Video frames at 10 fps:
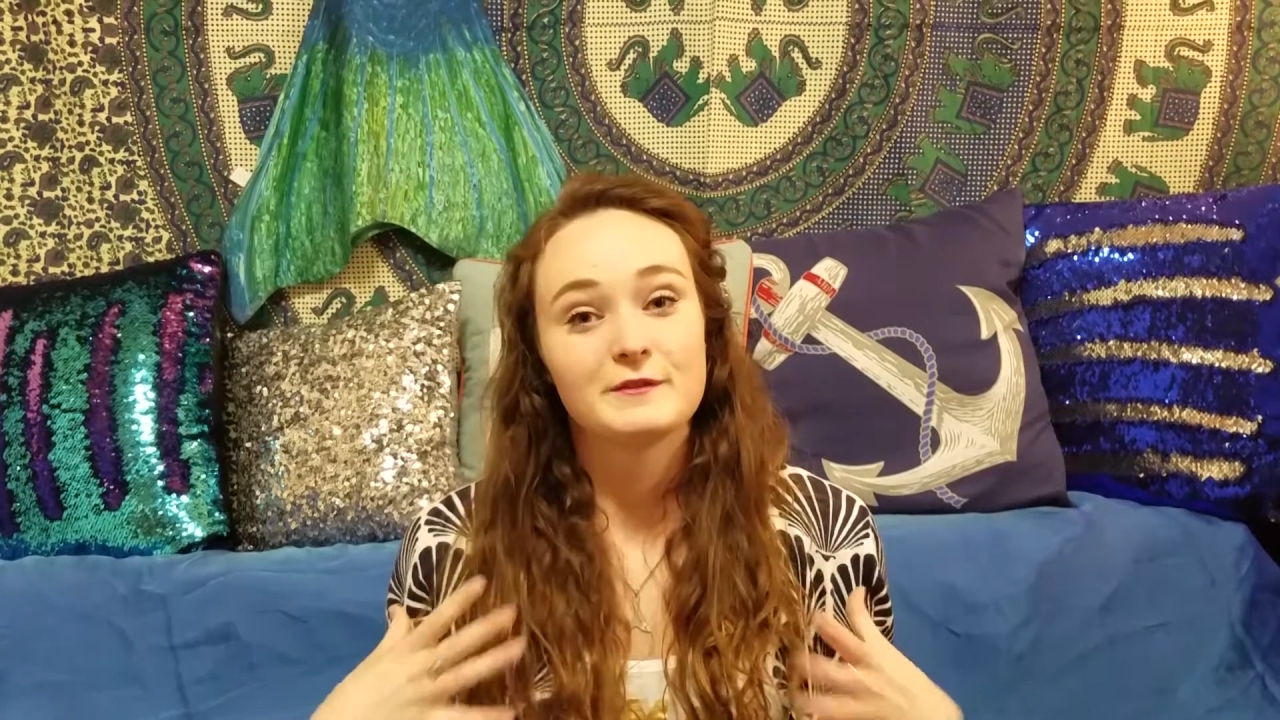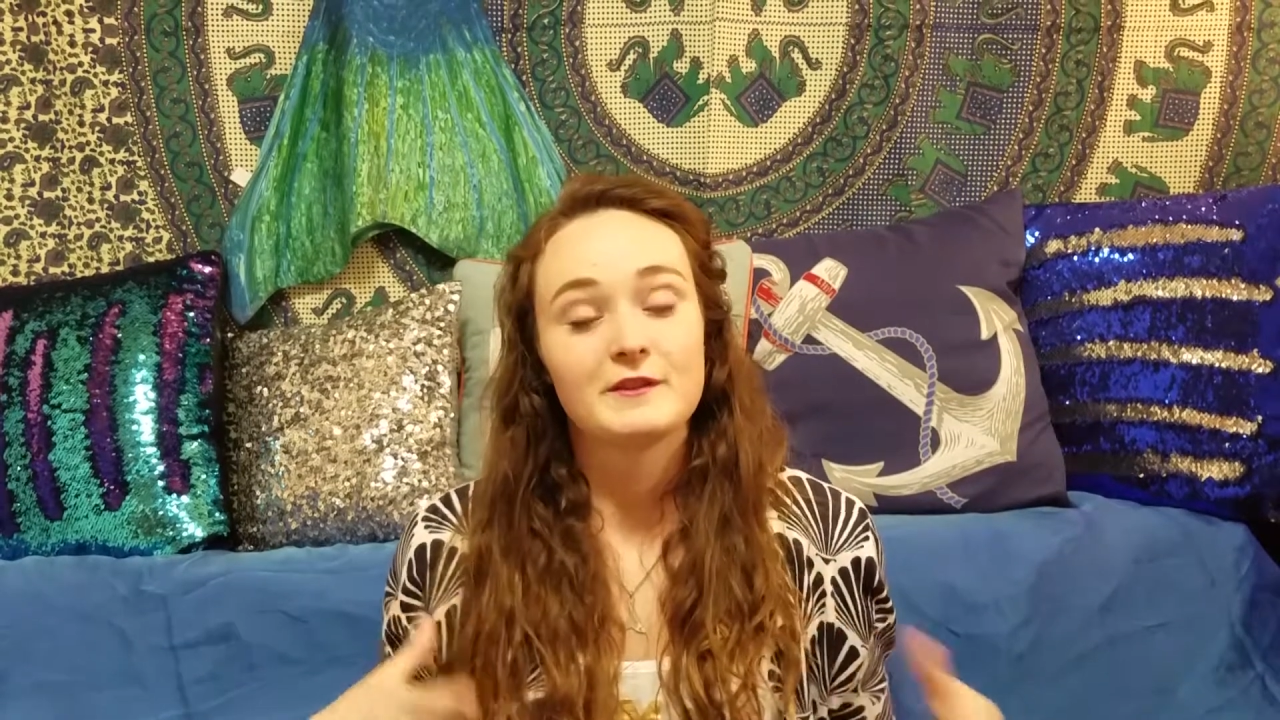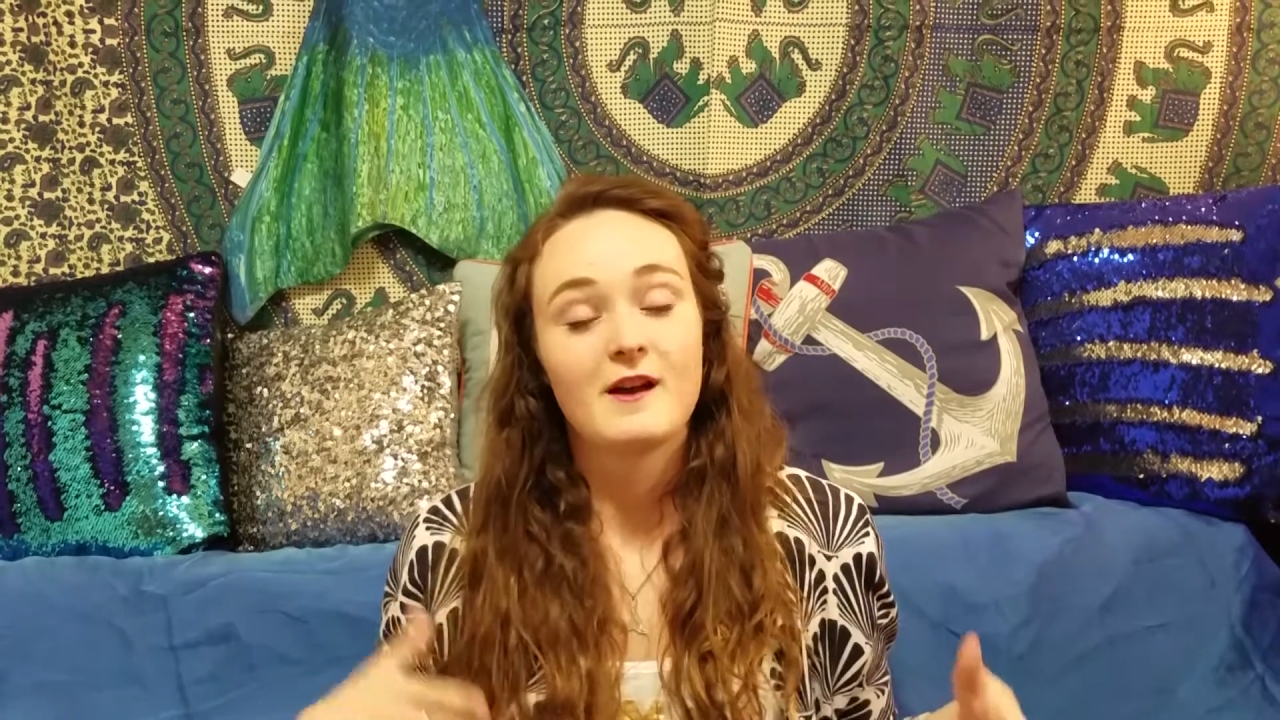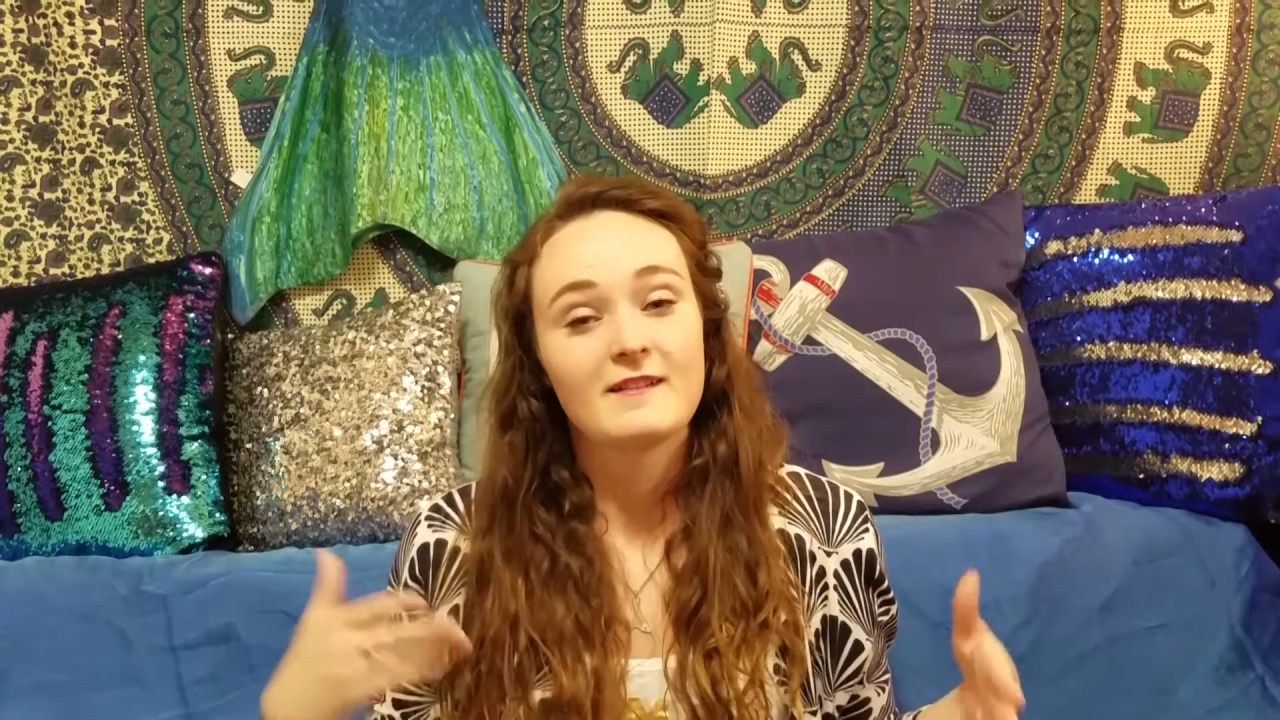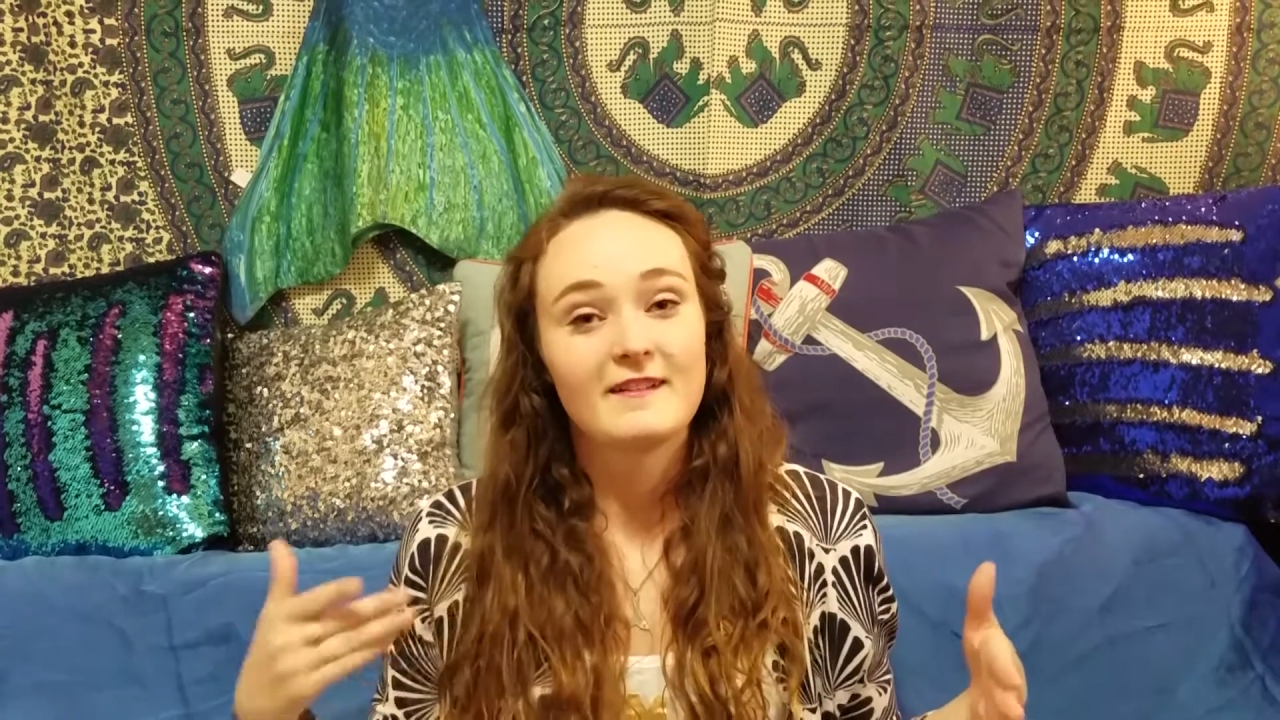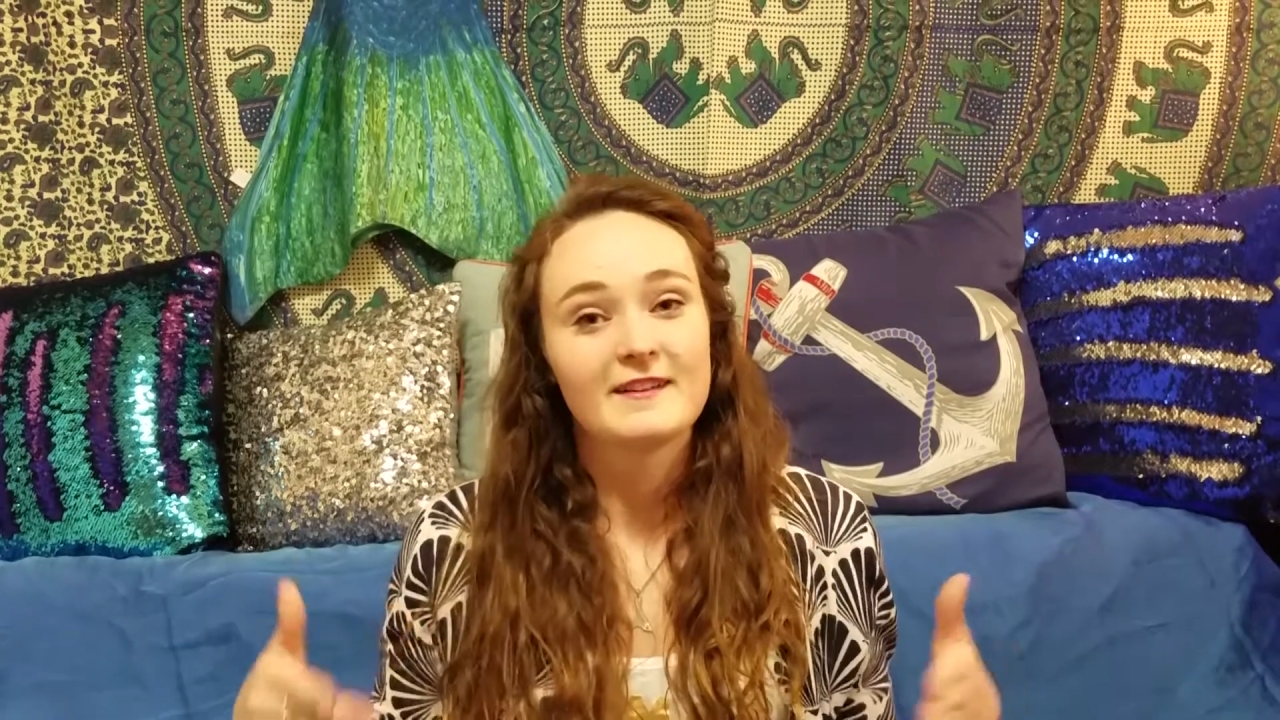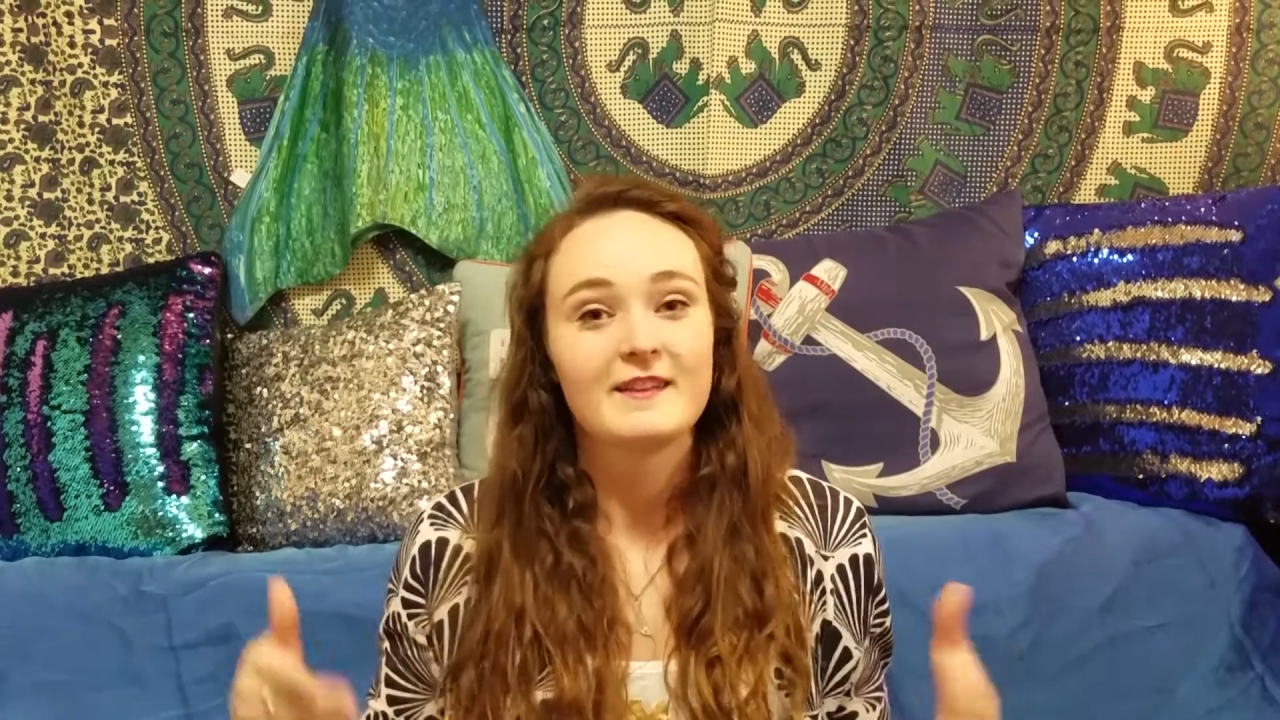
for longer and